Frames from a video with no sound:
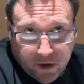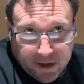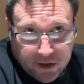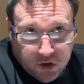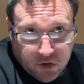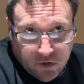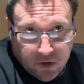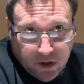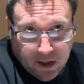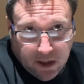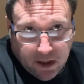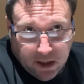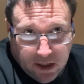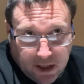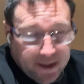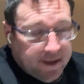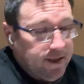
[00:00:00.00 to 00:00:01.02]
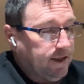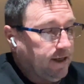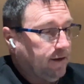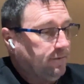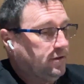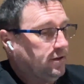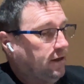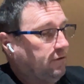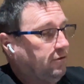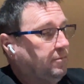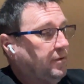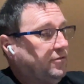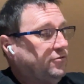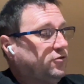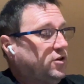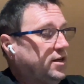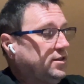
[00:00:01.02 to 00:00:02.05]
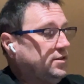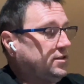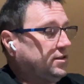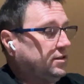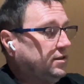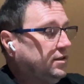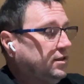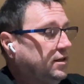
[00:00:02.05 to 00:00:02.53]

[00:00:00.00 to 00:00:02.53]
to the hockey game tonight with my friends.